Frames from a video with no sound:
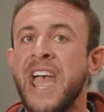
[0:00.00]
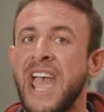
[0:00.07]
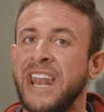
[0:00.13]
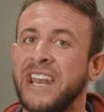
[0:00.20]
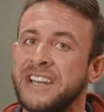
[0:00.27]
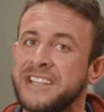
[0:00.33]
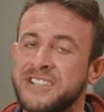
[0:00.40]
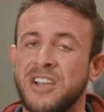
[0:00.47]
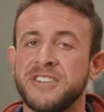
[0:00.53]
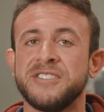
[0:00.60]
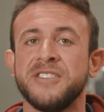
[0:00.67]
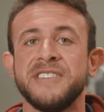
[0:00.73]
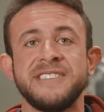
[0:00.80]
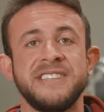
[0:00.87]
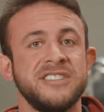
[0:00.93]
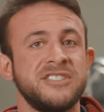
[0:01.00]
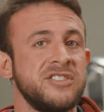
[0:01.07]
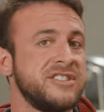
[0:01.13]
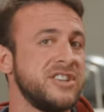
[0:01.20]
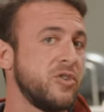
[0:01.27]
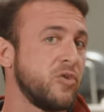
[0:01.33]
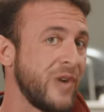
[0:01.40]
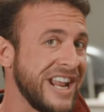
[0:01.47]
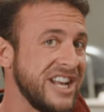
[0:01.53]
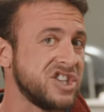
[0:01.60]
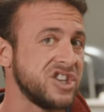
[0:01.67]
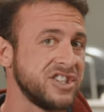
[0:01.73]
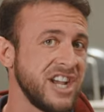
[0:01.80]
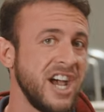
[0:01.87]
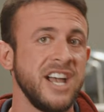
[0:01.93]
and it is also the sister to
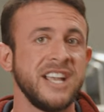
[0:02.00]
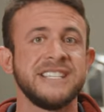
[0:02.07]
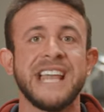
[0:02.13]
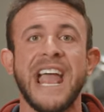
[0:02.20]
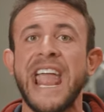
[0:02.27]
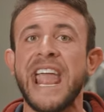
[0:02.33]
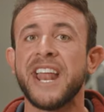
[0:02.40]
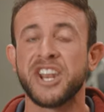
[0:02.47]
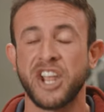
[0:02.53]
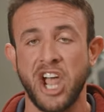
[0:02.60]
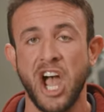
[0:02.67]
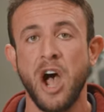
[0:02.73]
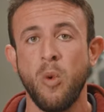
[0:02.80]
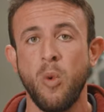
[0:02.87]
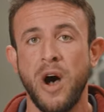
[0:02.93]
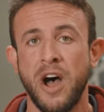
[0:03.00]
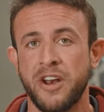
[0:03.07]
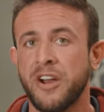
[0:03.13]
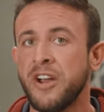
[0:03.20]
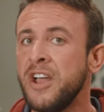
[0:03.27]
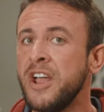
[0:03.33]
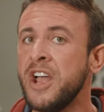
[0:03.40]
Ranger Tugs and Cutwater.